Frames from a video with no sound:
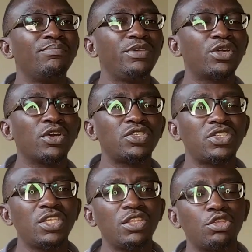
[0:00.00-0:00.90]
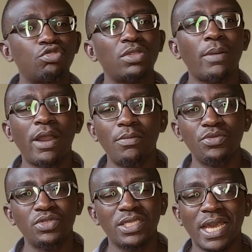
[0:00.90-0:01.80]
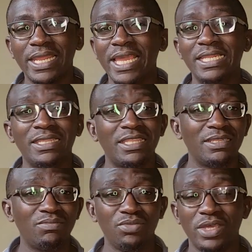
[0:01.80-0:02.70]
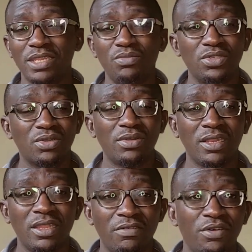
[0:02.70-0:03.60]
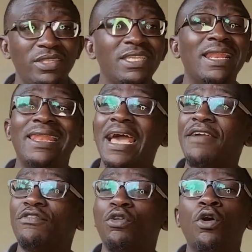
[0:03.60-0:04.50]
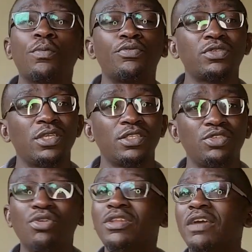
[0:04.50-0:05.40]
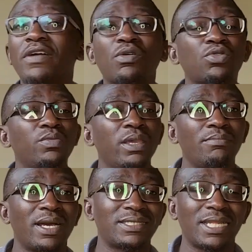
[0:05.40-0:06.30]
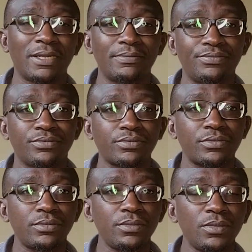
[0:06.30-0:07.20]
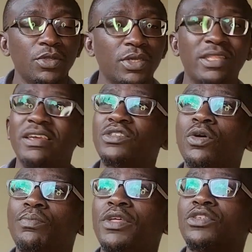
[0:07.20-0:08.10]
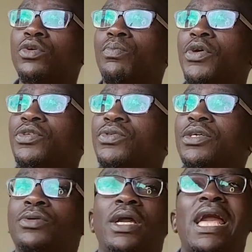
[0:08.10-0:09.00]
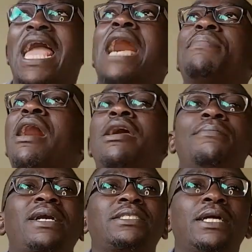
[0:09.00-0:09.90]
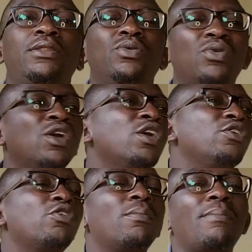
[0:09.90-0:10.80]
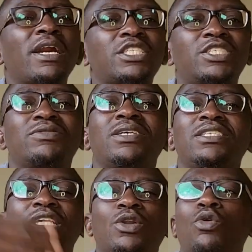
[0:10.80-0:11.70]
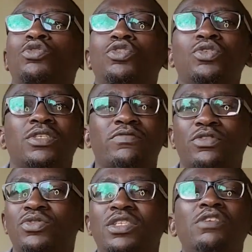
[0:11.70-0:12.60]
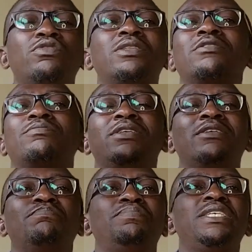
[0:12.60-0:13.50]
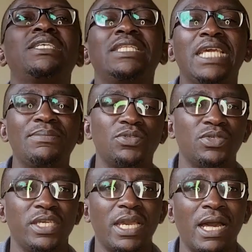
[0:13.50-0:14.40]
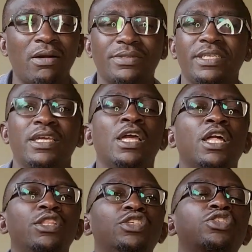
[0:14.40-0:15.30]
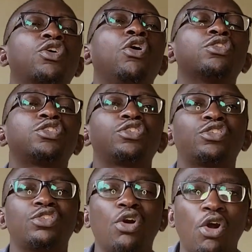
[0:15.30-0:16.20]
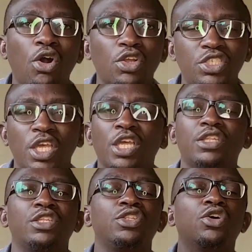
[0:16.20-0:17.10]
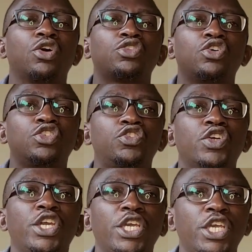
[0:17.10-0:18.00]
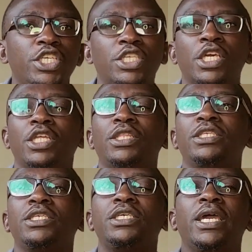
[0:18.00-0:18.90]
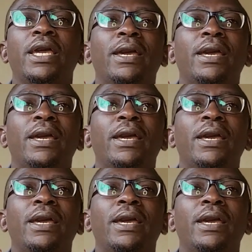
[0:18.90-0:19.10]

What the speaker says: because you see, the truth about music and any musical endeavor, it's a lifelong process. You're never going to be a master. Okay, there's no point you say, oh, I am now a master. No, your mastery is a continuous effort. You see, even the big names you hear out there, the Scott Storch, the Dr. Dre's, the